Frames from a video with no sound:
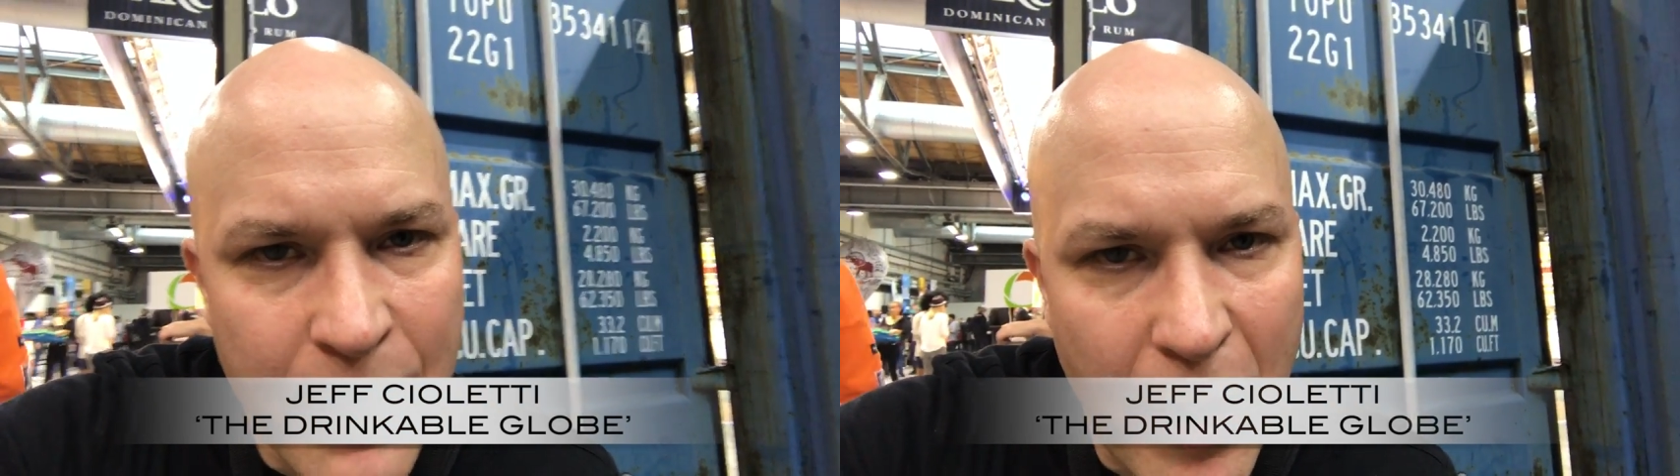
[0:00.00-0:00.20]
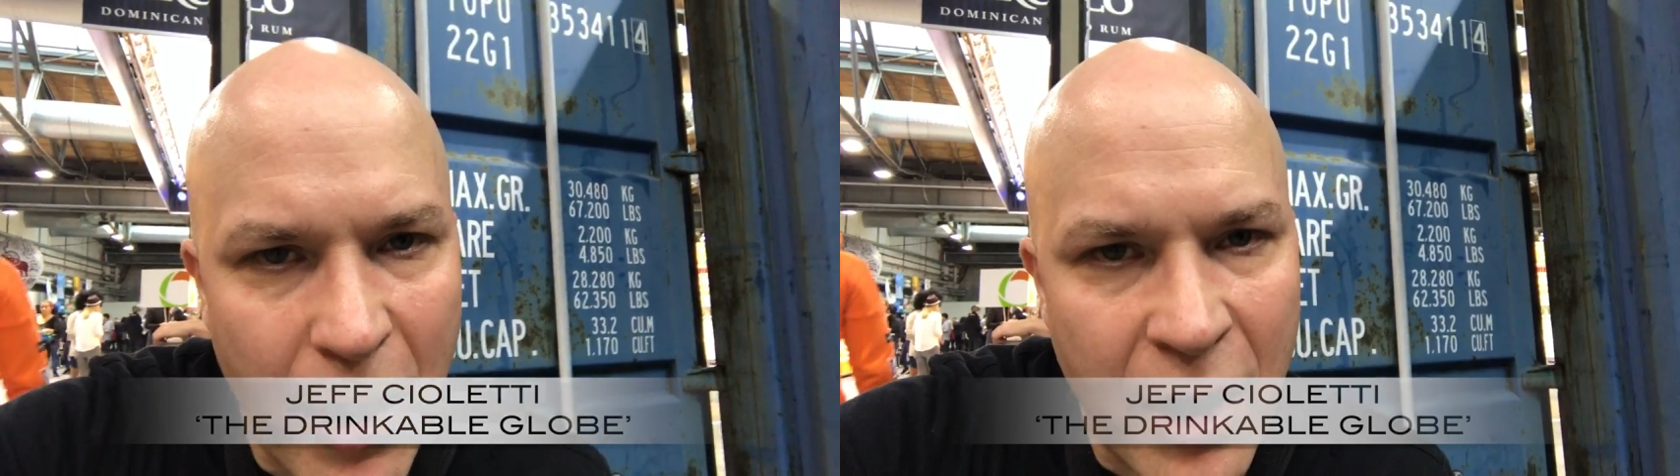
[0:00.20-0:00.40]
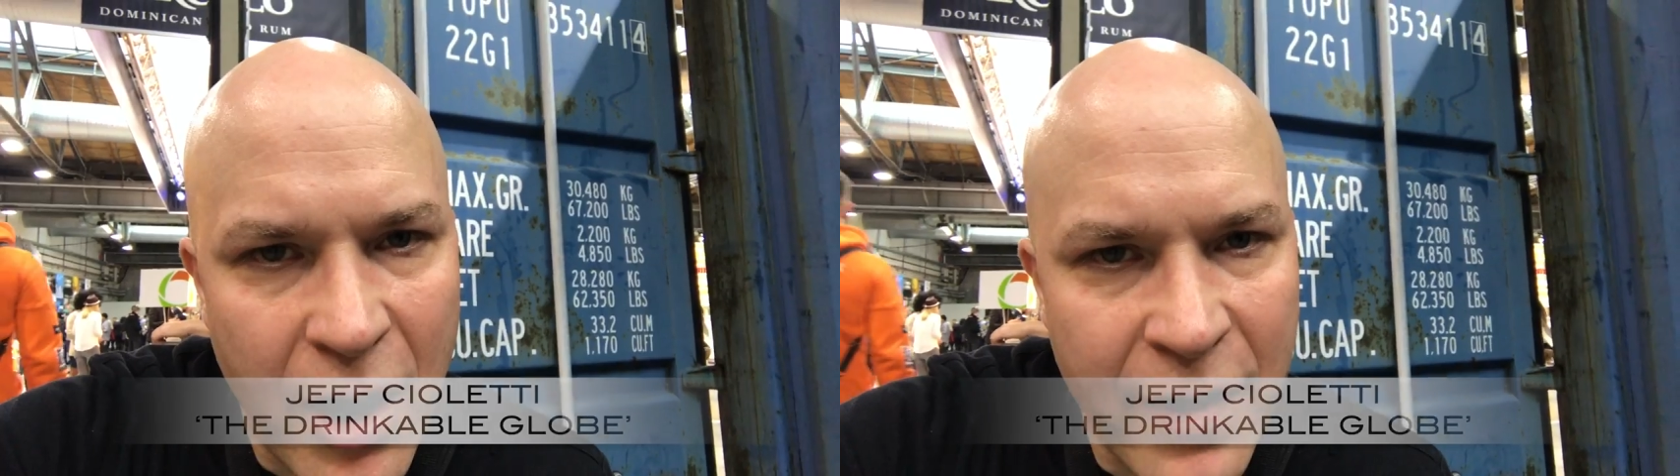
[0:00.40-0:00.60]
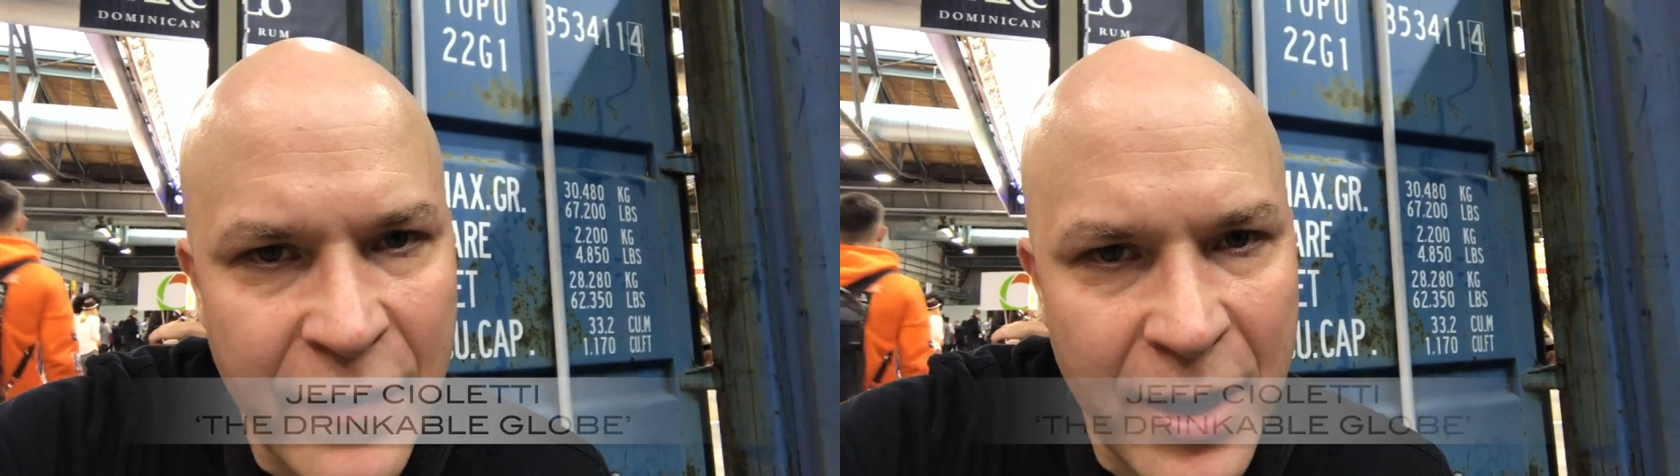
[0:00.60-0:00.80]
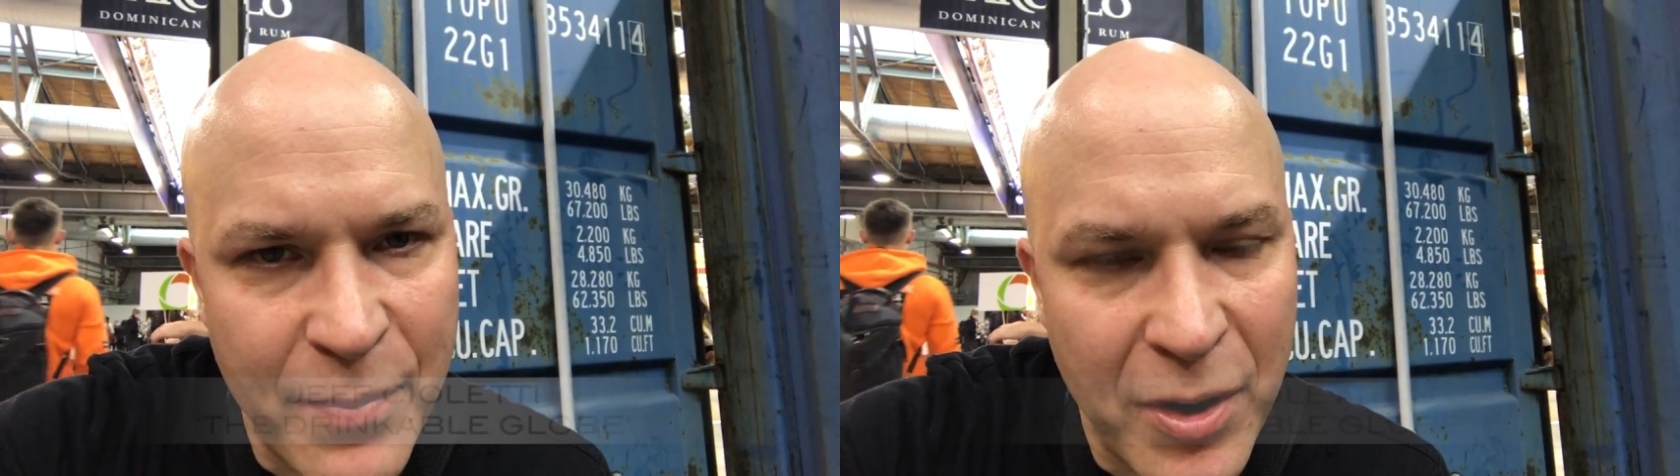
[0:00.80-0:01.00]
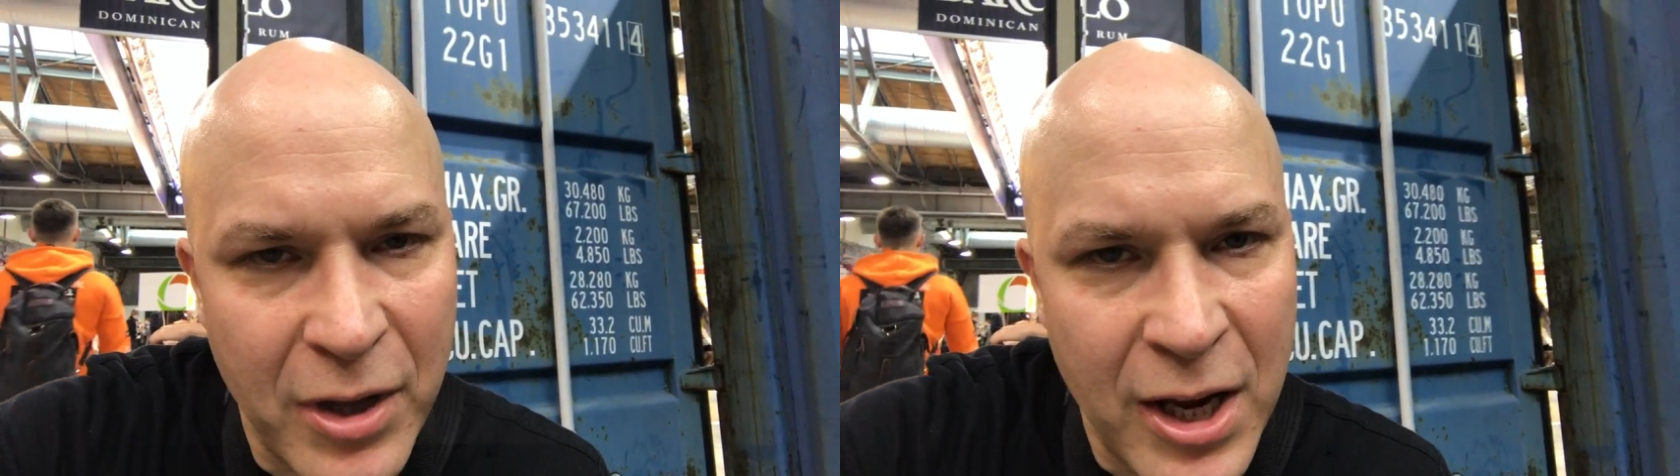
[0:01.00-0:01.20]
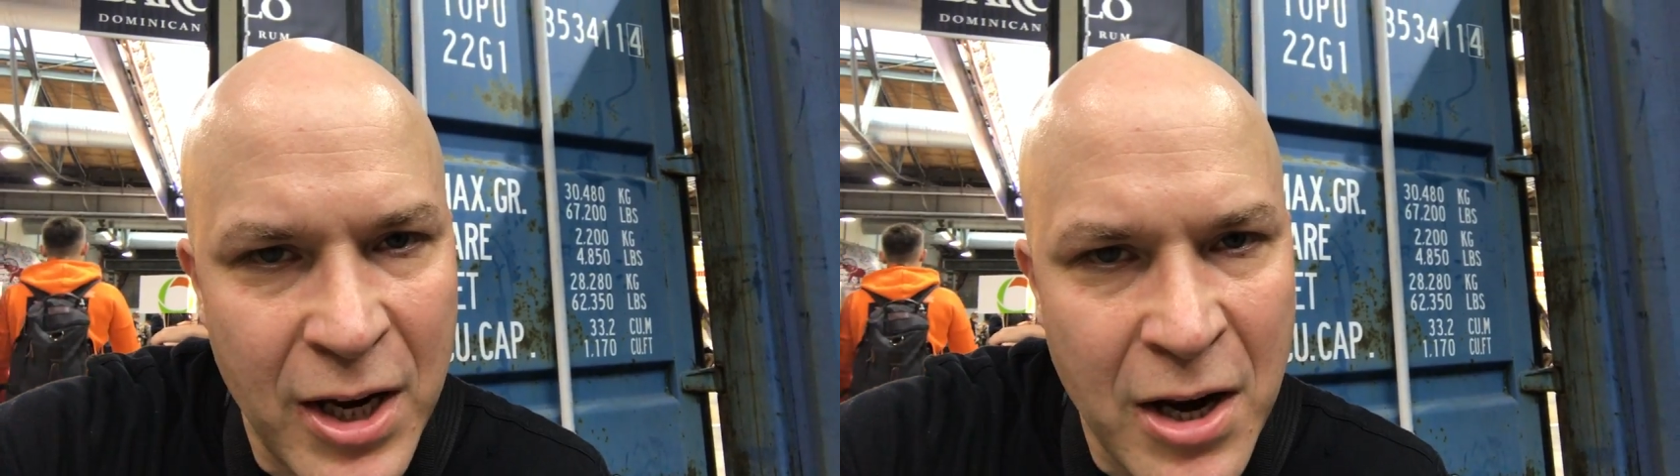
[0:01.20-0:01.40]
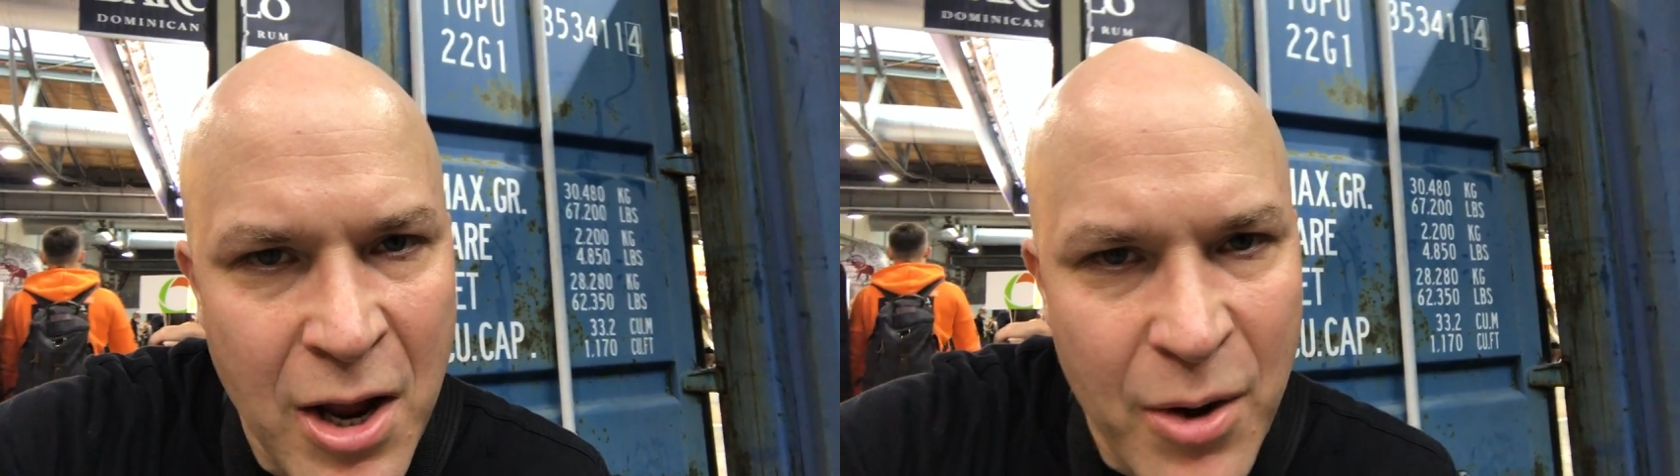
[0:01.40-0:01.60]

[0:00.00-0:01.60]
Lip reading: Bar Convent Berlin,